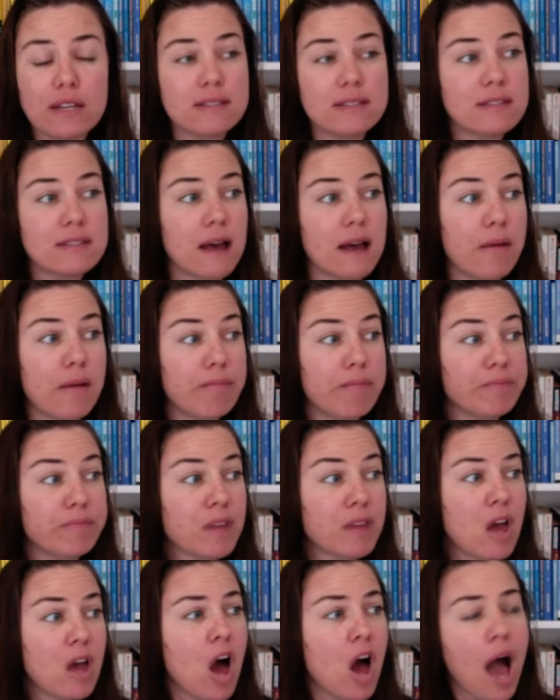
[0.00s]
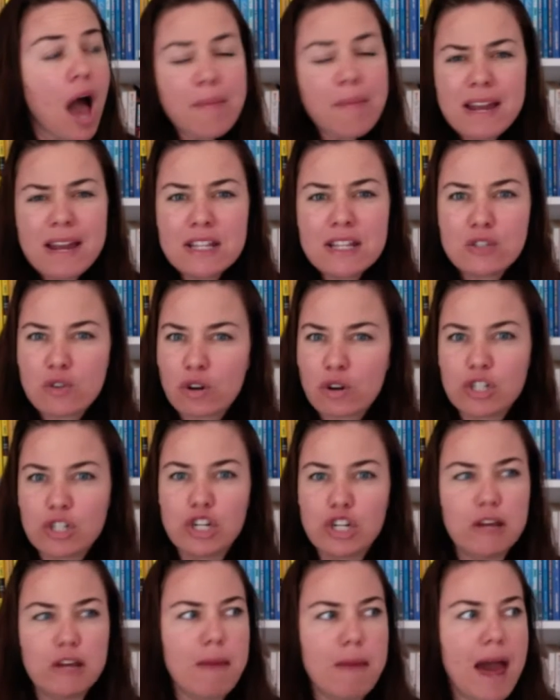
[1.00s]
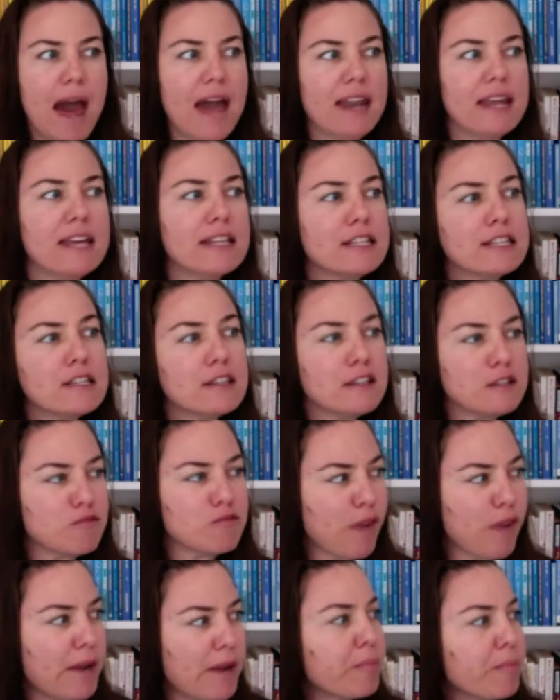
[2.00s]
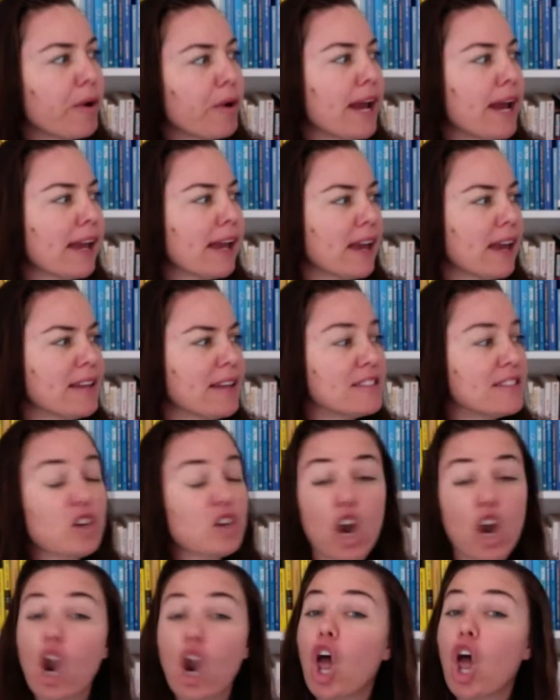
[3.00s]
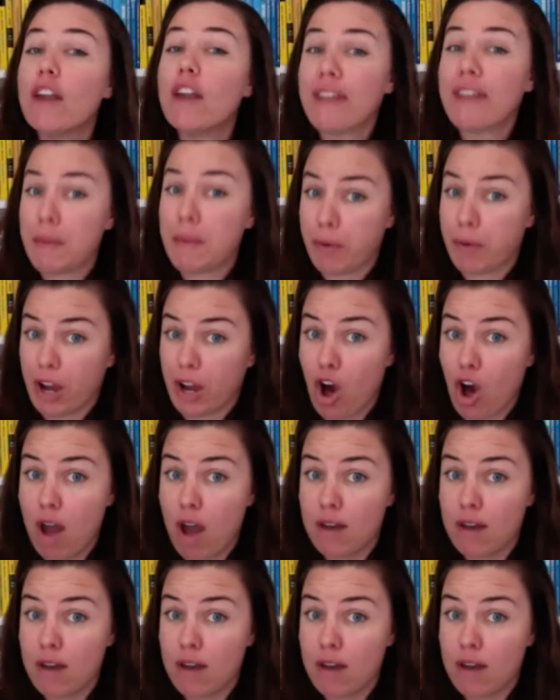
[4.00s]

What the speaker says: it's not too bad. It's red brick. It's got a lot of apricot,